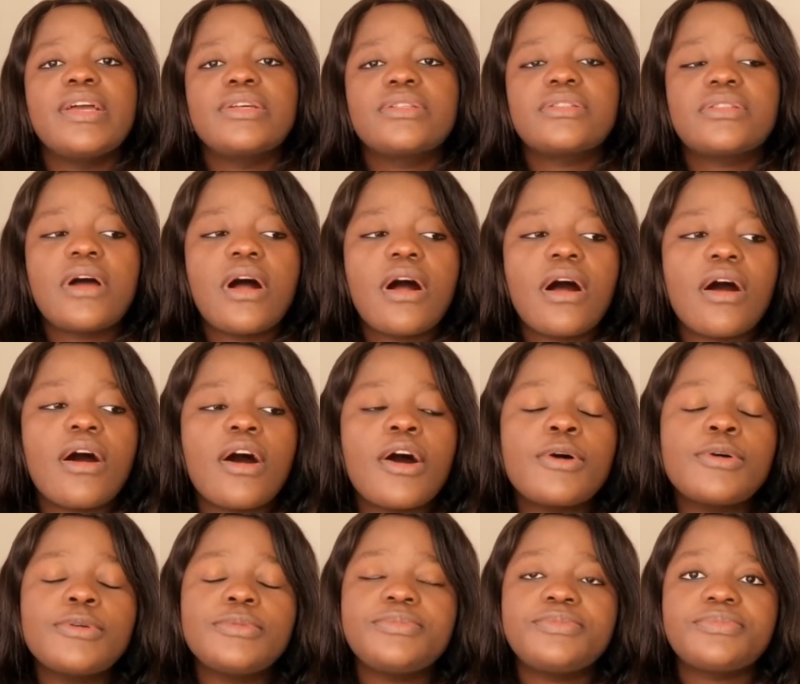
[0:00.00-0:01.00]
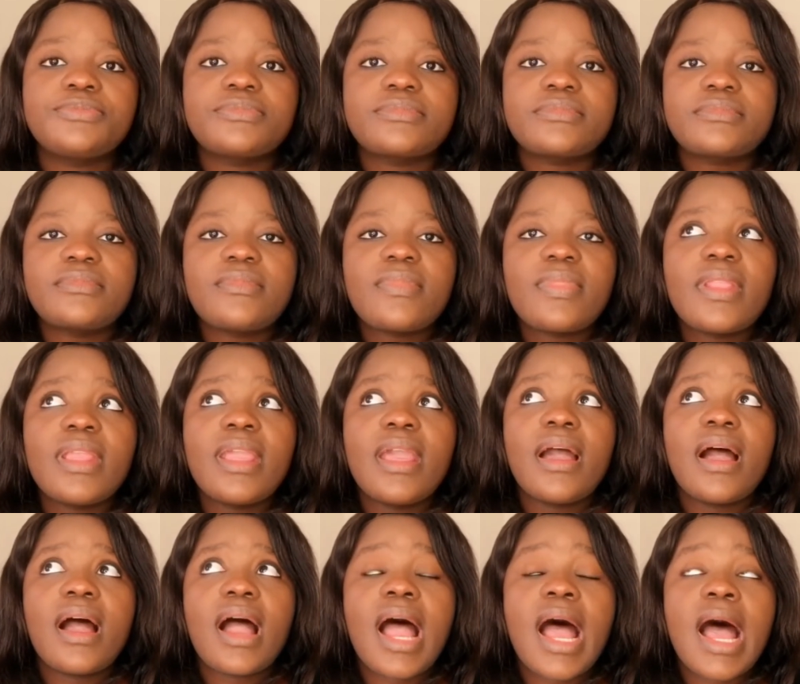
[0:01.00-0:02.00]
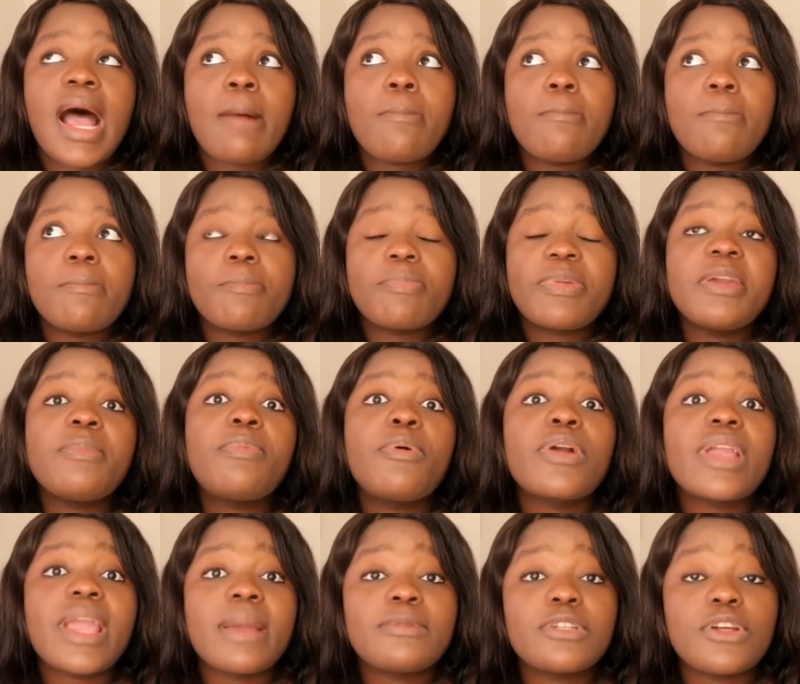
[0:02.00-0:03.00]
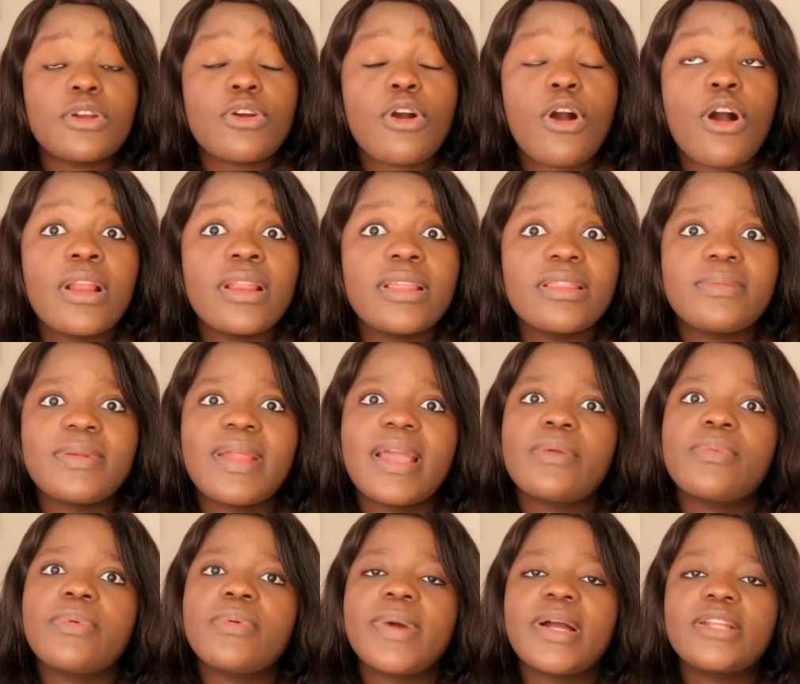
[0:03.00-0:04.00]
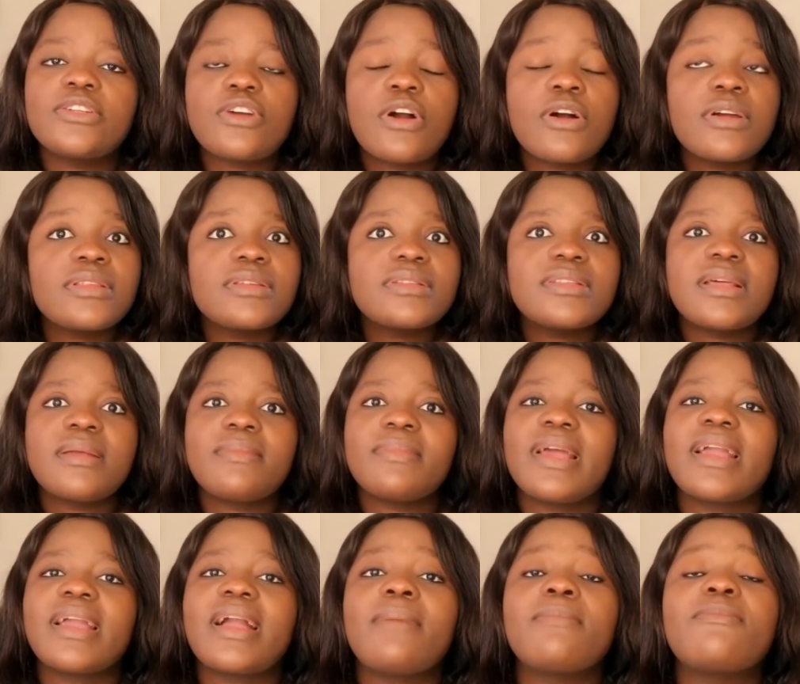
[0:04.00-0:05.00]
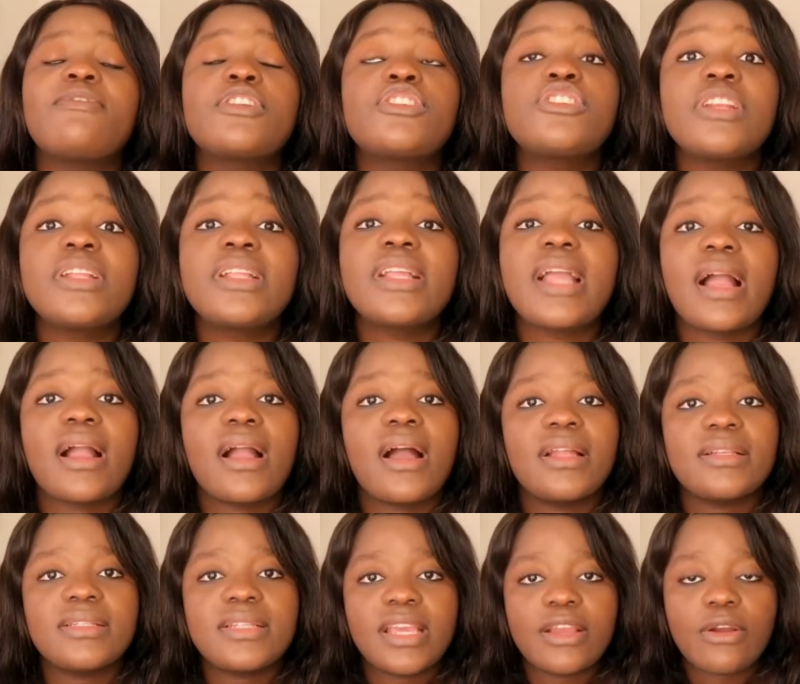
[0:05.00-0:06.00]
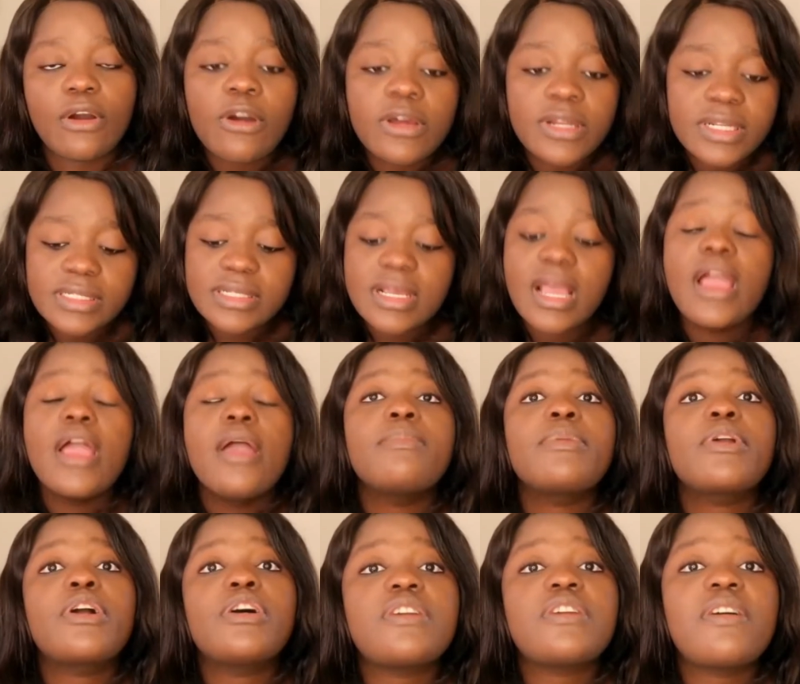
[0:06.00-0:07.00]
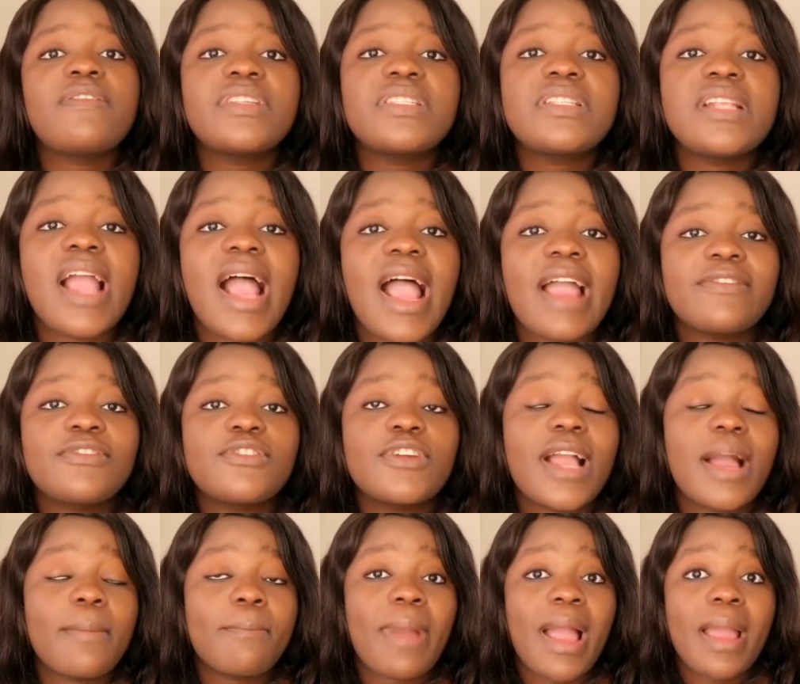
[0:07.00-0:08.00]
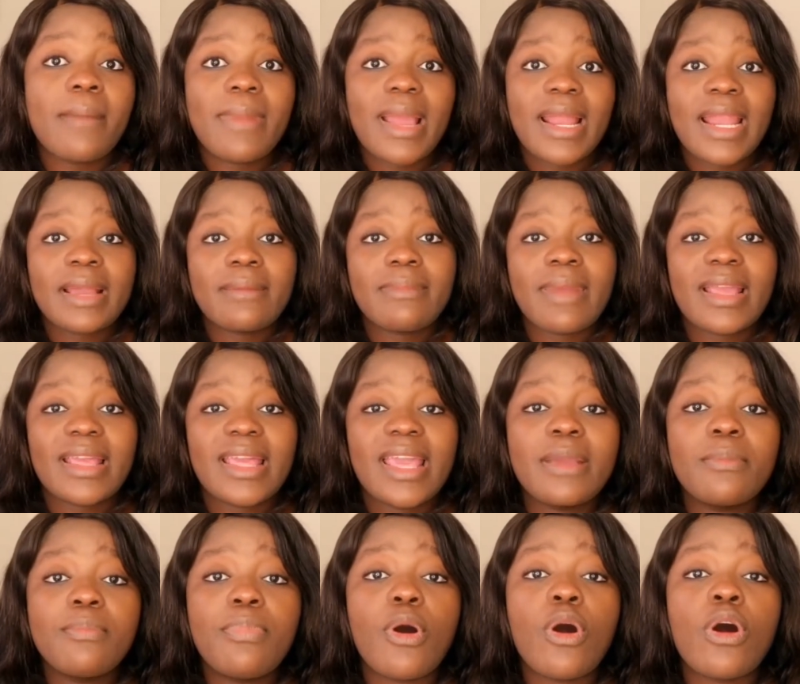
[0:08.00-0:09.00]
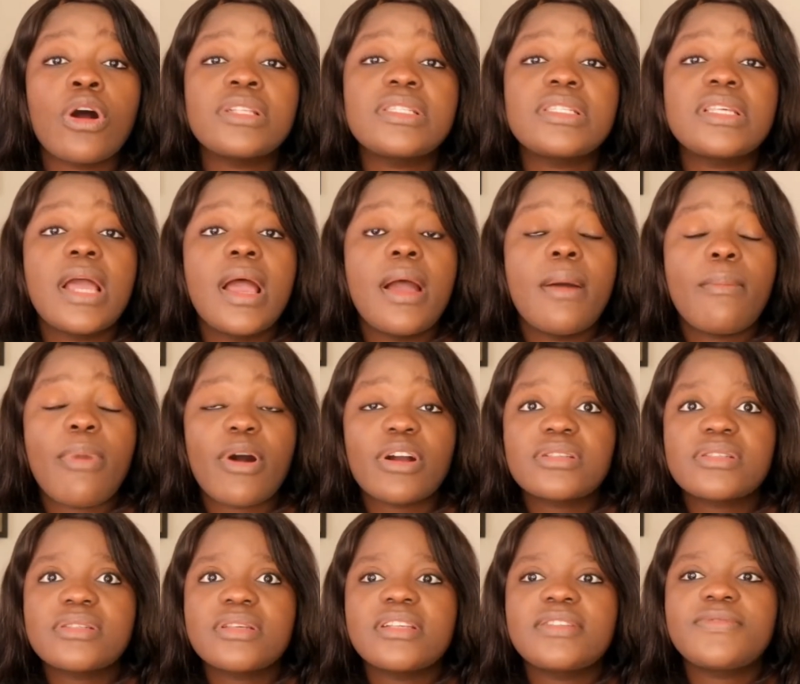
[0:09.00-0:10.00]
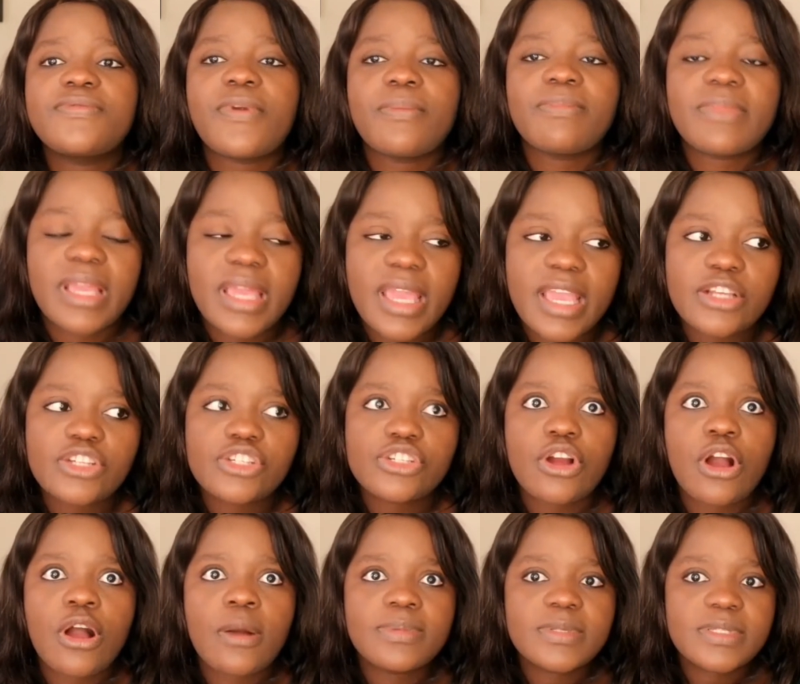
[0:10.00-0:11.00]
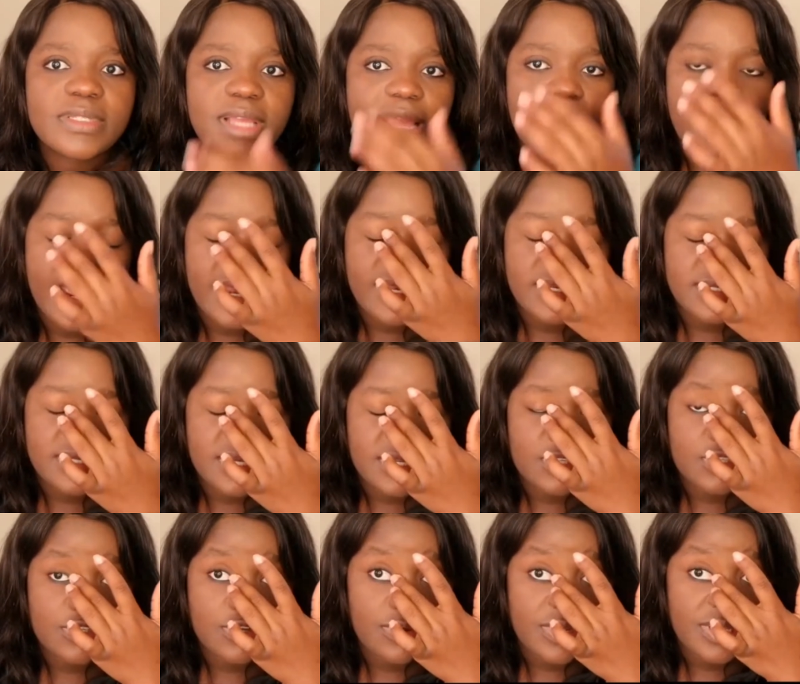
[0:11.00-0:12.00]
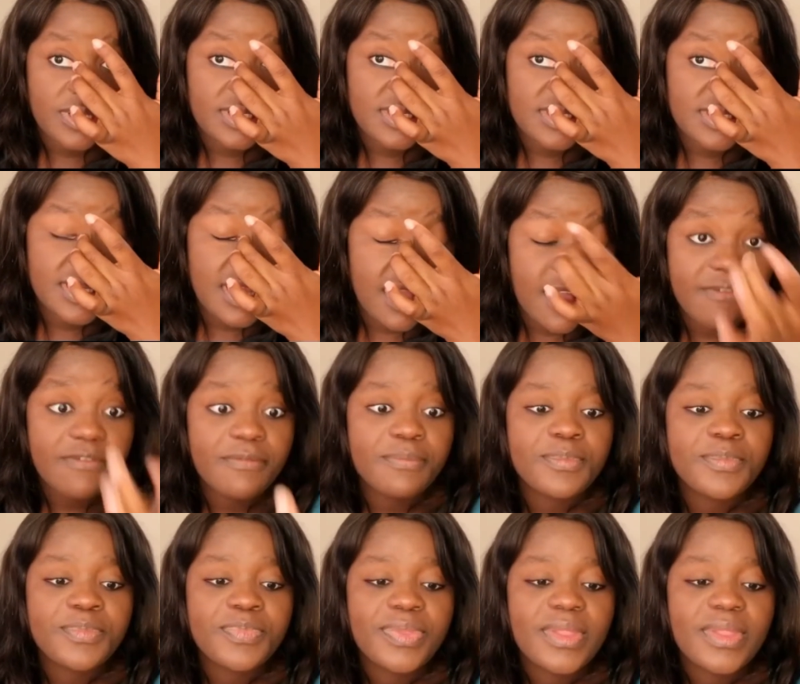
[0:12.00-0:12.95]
So people kept on calling, like, we want orders. Then I'm like, unfortunately I can't take orders, because obviously I have to buy my cake boards, boxes from the cake shops, and stuff.